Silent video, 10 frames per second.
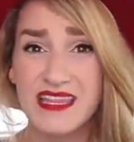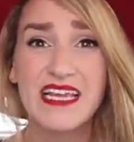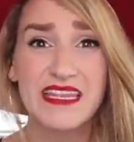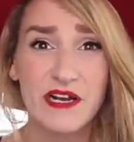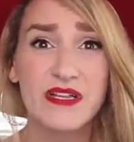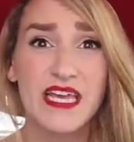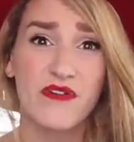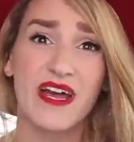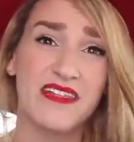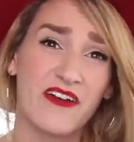like literally
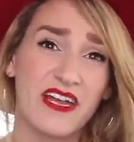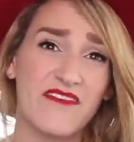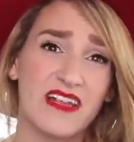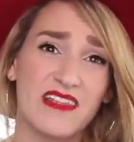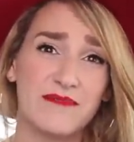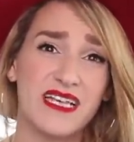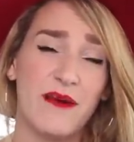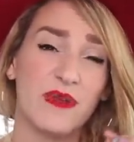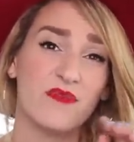go down there and give it a thumbs up.